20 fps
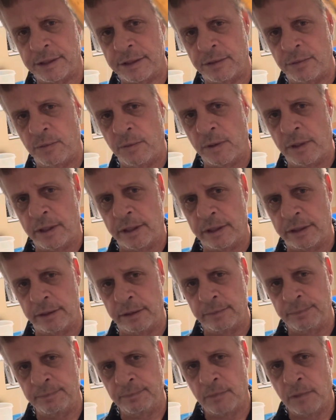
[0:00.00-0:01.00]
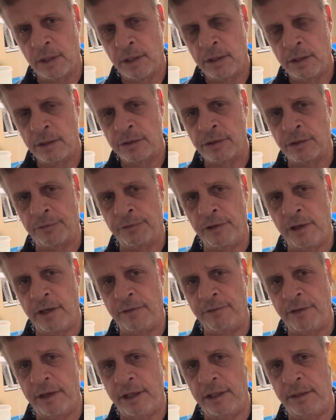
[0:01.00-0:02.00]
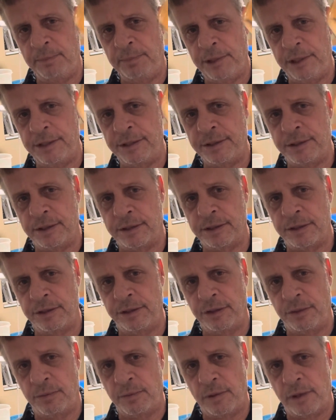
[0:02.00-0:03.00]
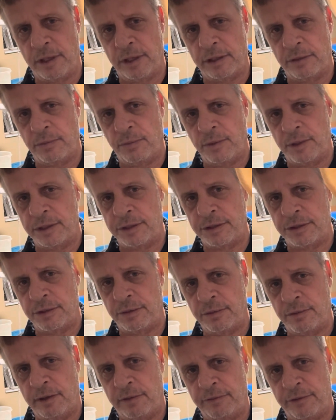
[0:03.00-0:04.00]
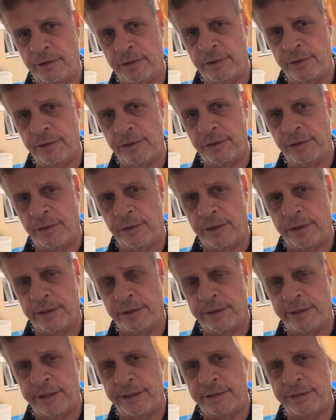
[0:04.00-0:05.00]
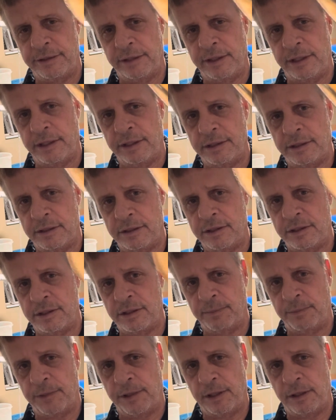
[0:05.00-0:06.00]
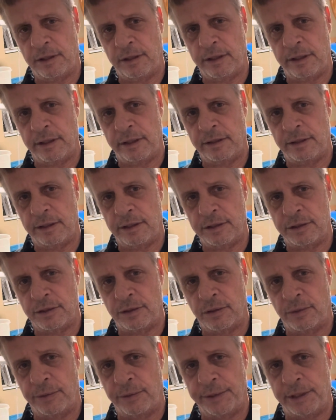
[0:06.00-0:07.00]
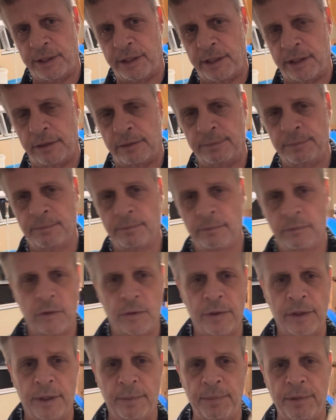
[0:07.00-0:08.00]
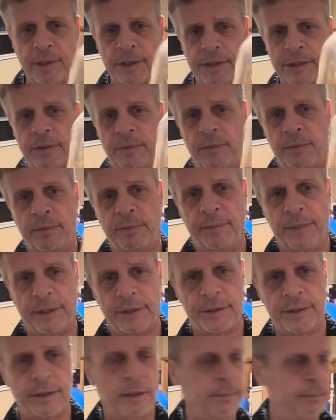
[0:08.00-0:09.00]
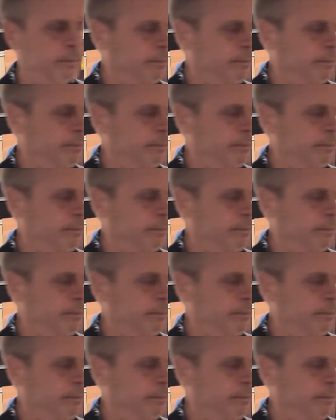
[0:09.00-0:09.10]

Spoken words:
in water. So if you have any basics in your water whatsoever, you're going to get something like this going on. Okay, plus it won't mix up.